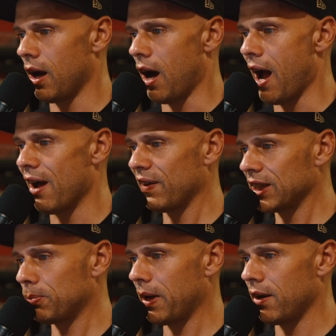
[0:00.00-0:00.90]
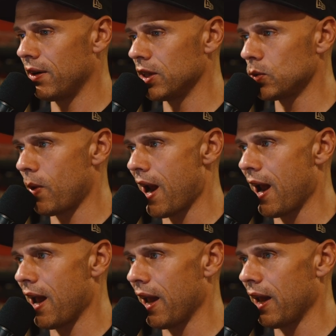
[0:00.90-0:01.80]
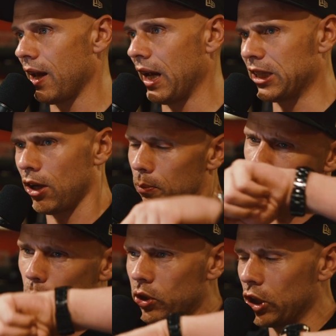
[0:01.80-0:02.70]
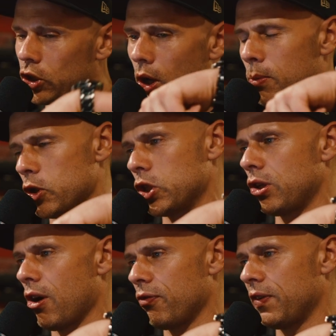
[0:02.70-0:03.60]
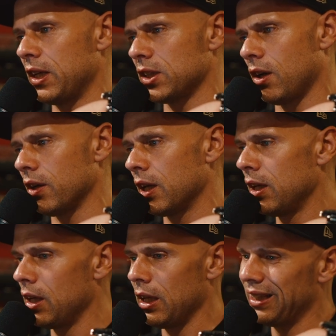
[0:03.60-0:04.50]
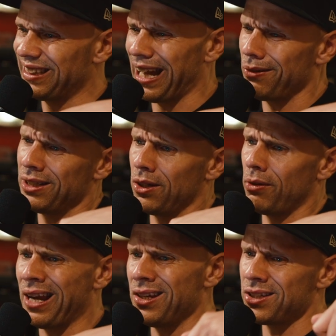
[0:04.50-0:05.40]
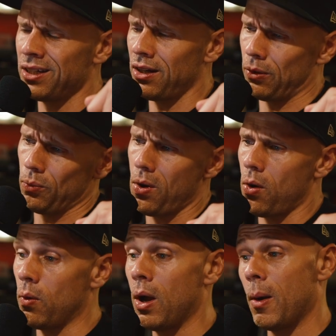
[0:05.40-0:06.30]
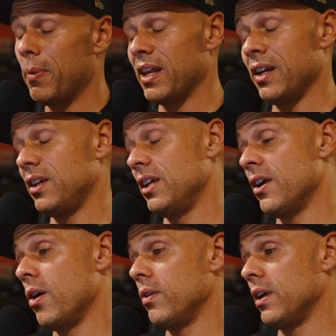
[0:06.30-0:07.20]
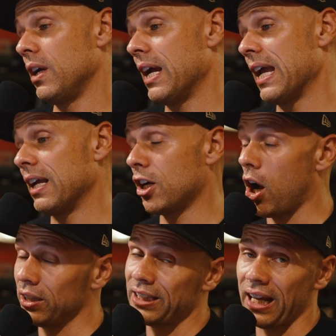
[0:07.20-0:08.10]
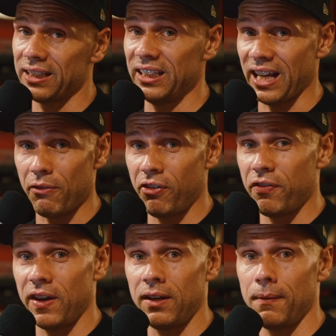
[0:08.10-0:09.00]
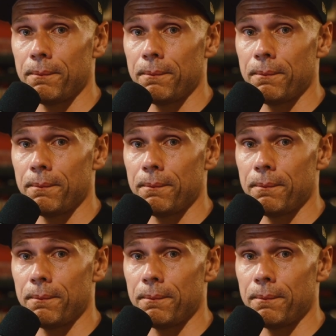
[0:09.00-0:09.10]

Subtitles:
I have experience where it's like boosted so much stuff, and it's like sounded horrendous, and you're like, whoa. But then context is everything.